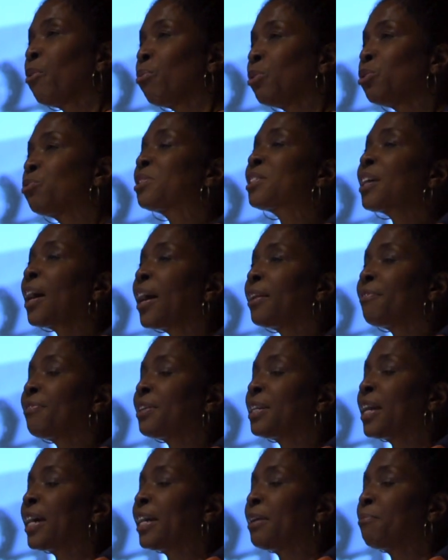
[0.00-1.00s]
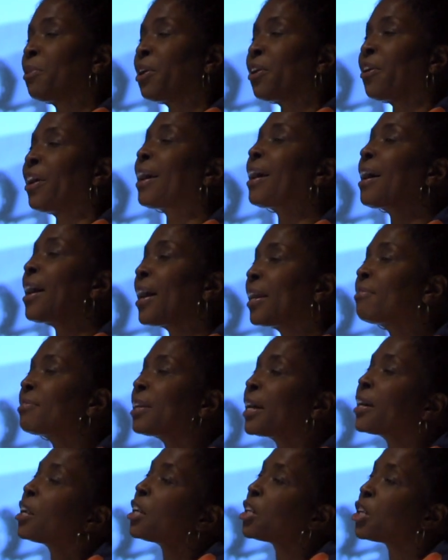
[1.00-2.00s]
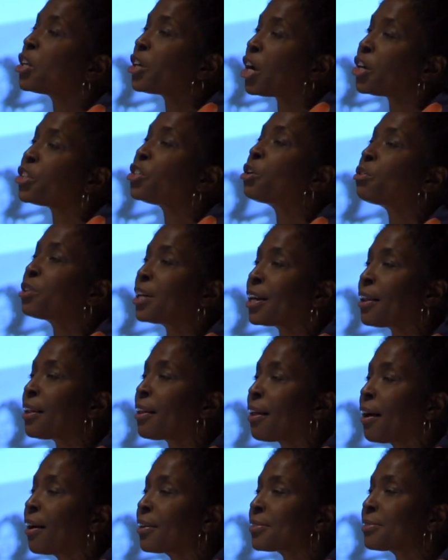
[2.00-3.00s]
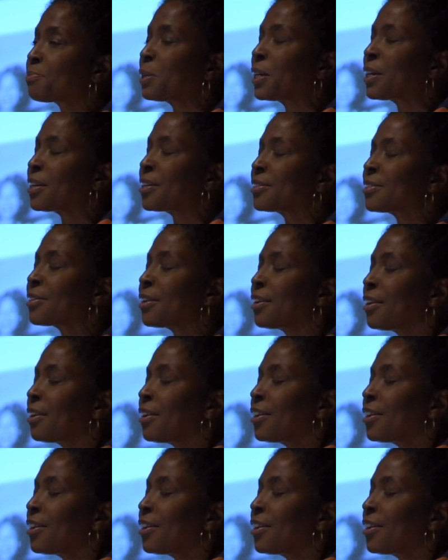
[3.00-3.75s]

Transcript: which was kind of a nightmare and kind of like a yoga class, because